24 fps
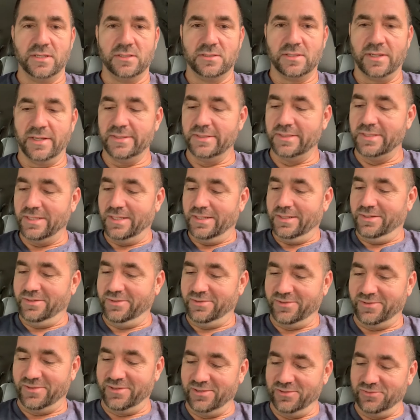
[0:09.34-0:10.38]

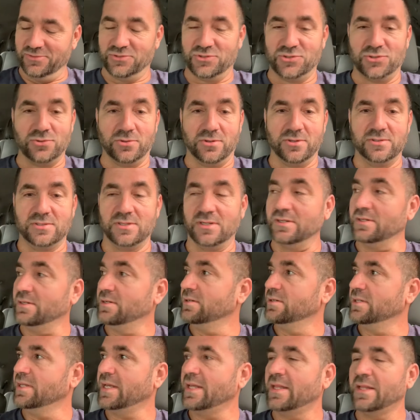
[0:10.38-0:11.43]
Tyson's little shorts on
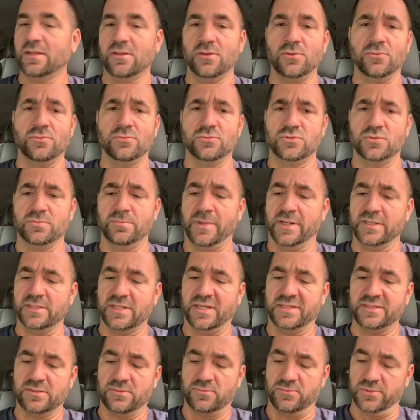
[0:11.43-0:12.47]
here. They got like little Mike
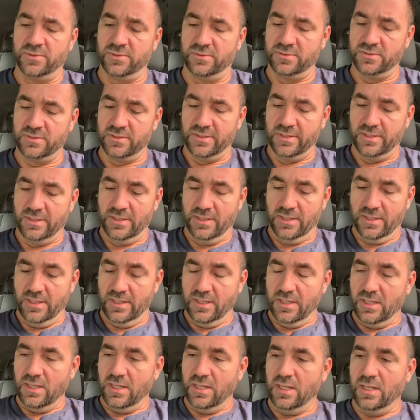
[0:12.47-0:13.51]
Tyson reels.
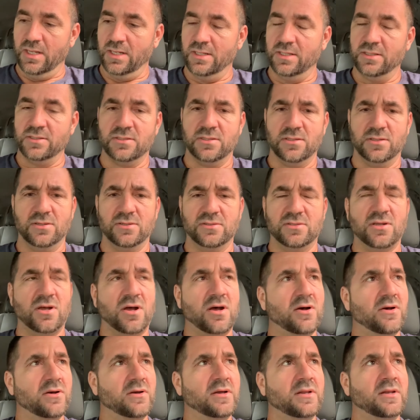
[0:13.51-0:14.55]
And he's
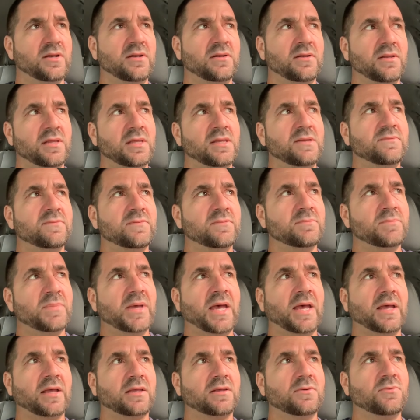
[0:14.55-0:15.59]
talking, even
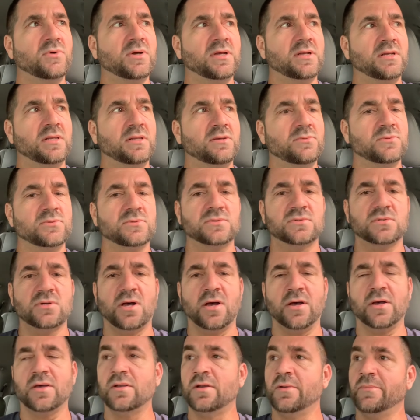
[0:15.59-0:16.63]
back when he was
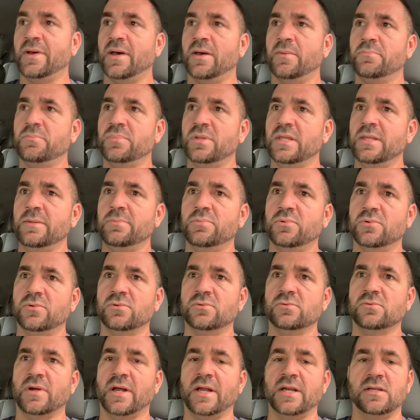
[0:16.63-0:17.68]
talking about
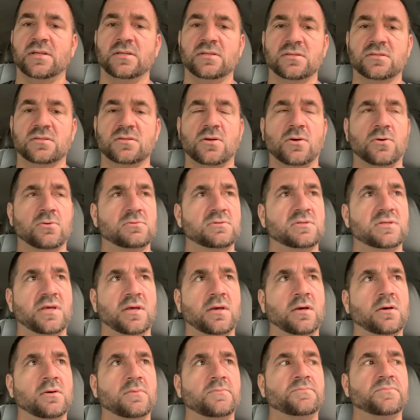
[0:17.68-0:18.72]
people riding his
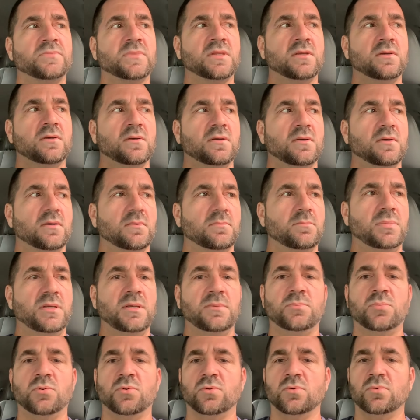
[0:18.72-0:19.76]
coattail,
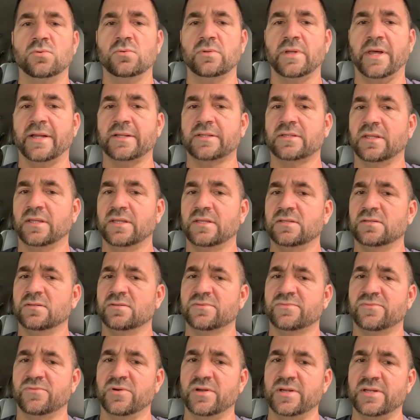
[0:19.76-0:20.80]
people acting like
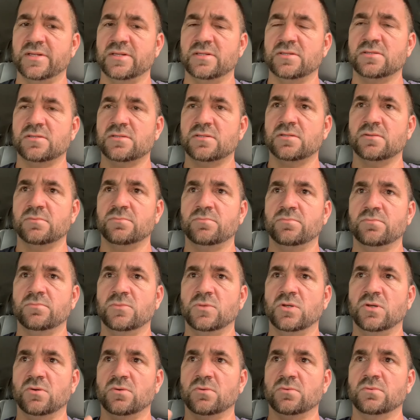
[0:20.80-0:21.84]
his friends to,
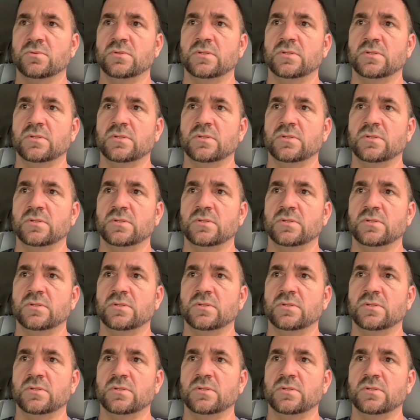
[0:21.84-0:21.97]
you know,